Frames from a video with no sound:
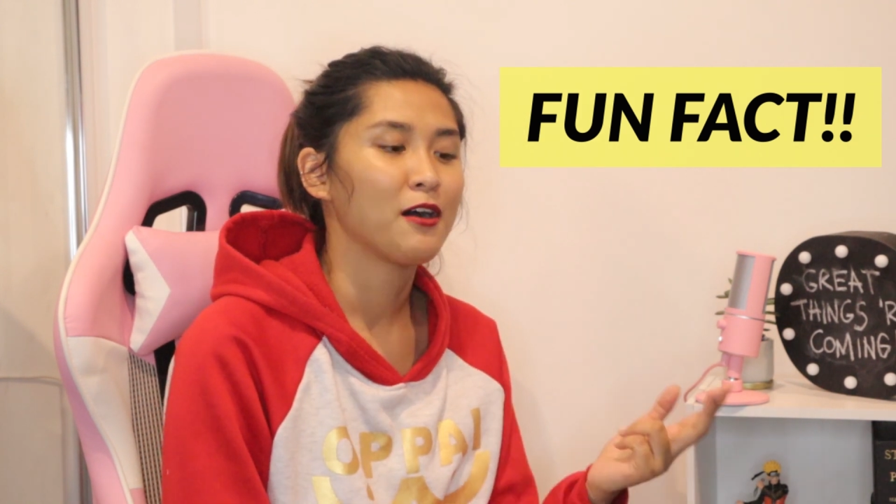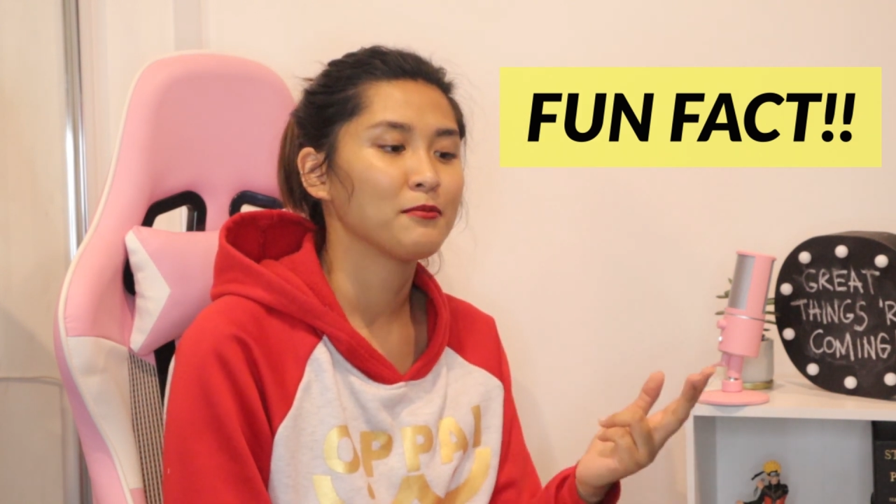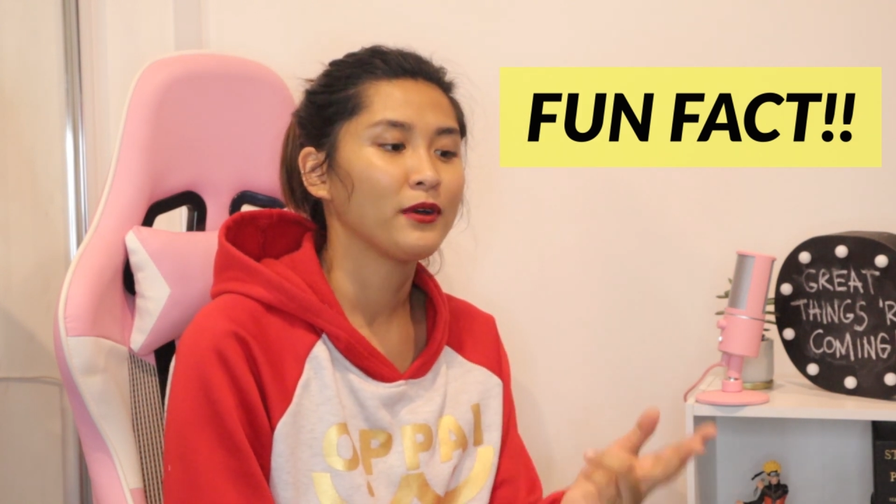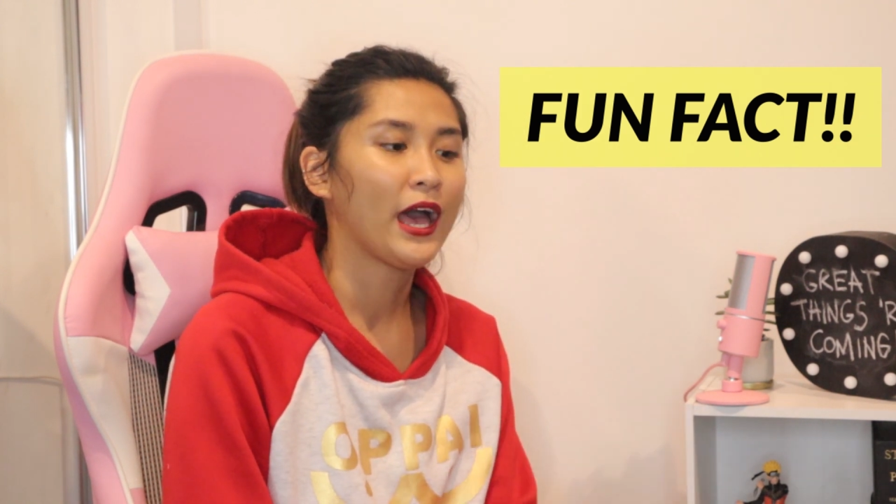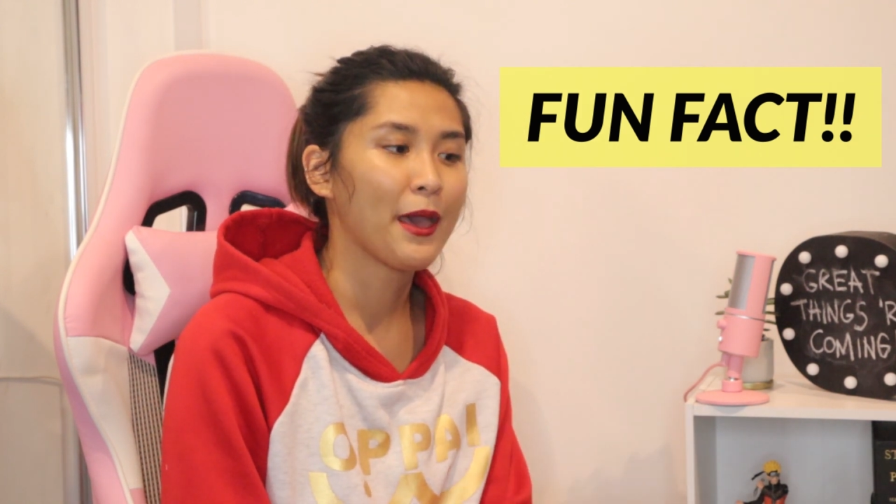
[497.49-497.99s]

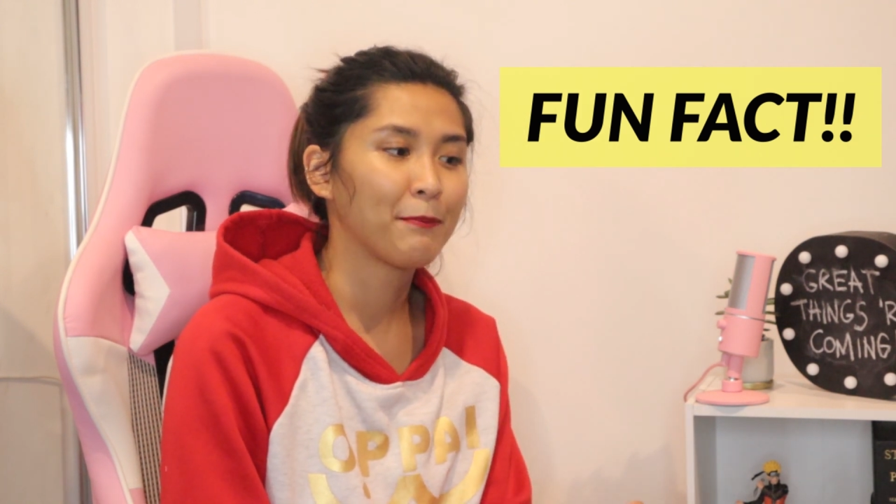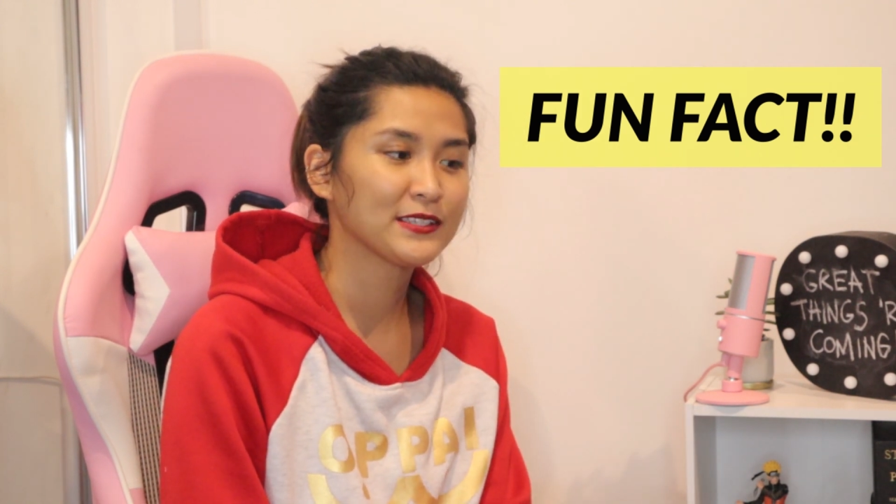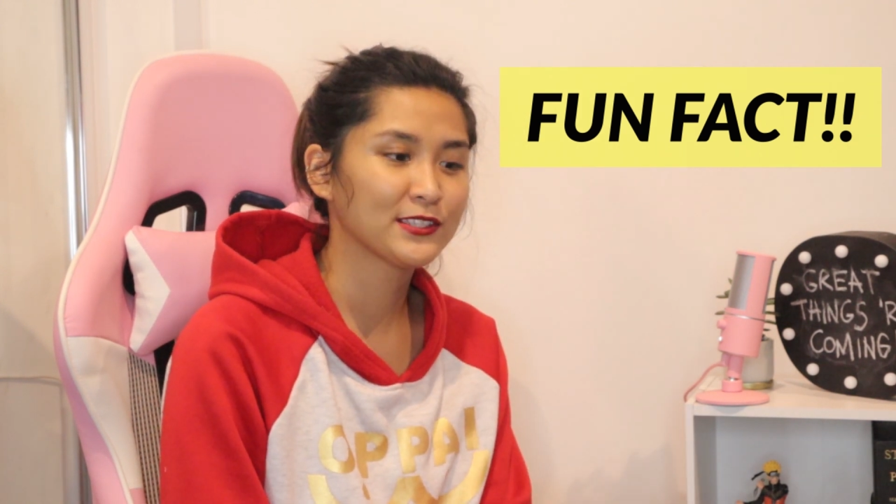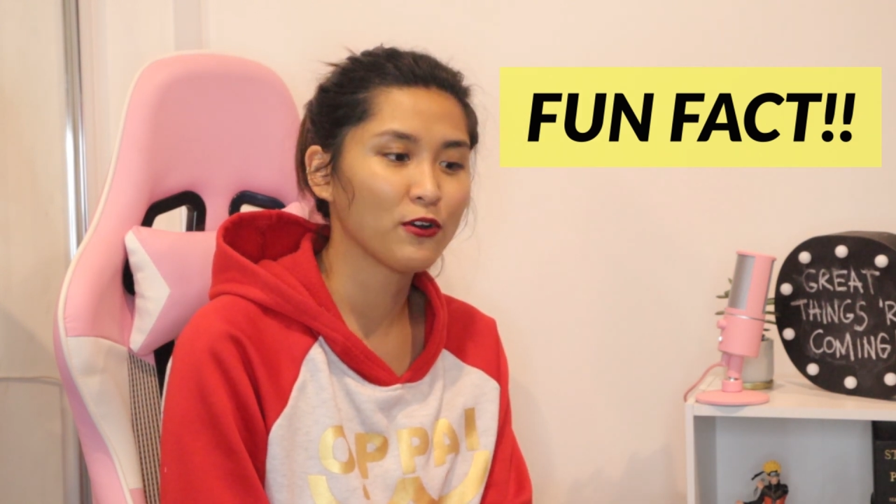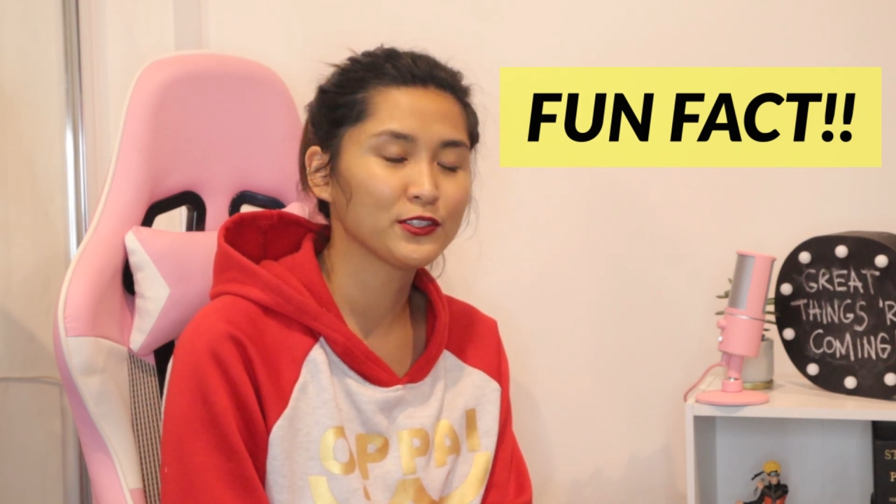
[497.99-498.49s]

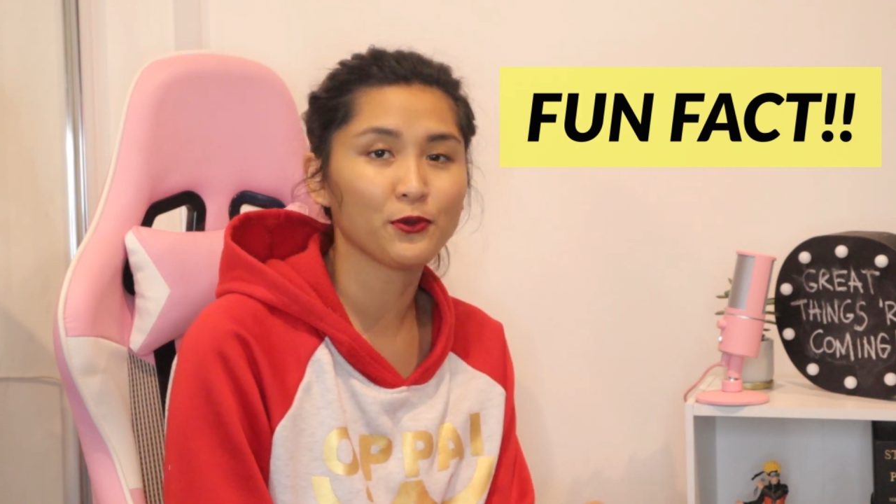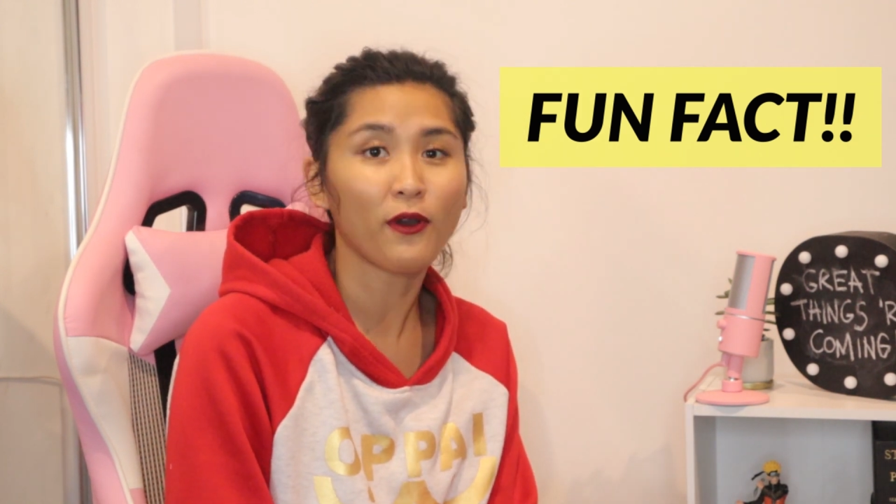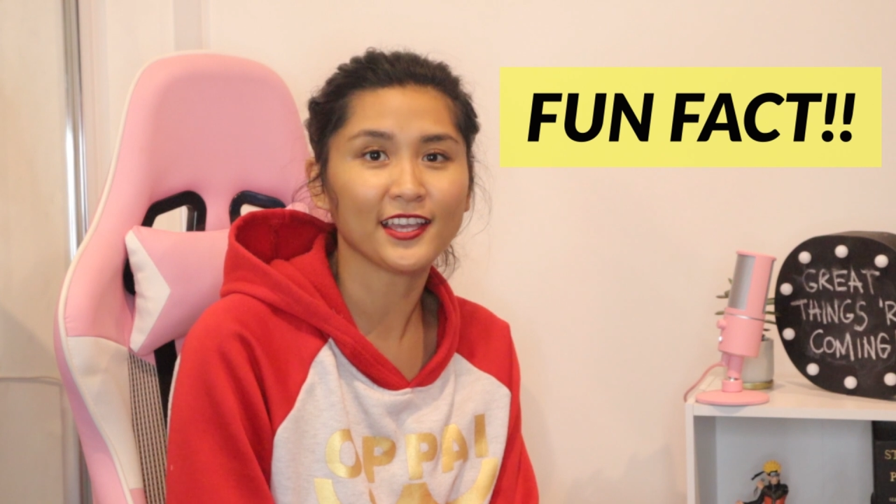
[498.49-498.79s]
episode 2,